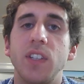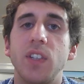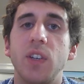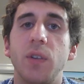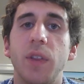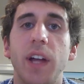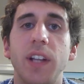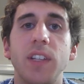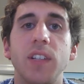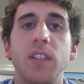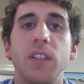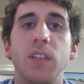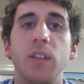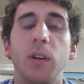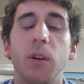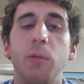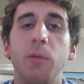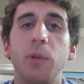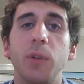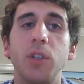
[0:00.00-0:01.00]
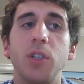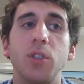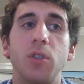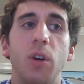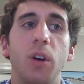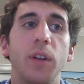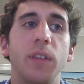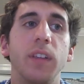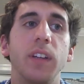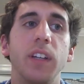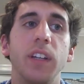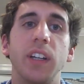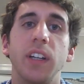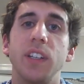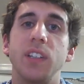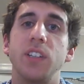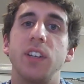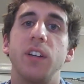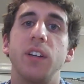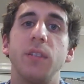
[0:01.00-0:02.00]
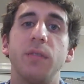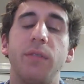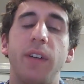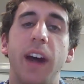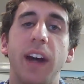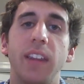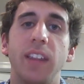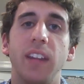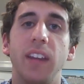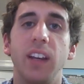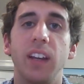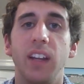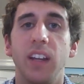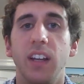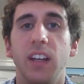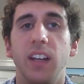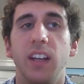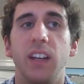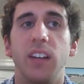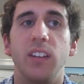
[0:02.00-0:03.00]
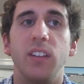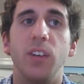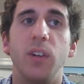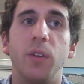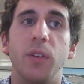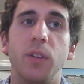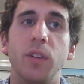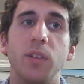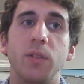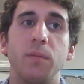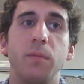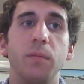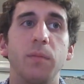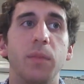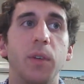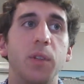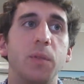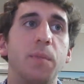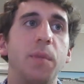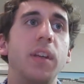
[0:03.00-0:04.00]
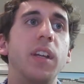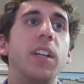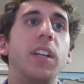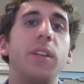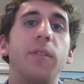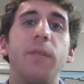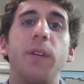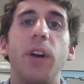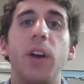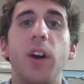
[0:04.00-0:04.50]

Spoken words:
So that's a really strong thing to consider, the fact that there's many different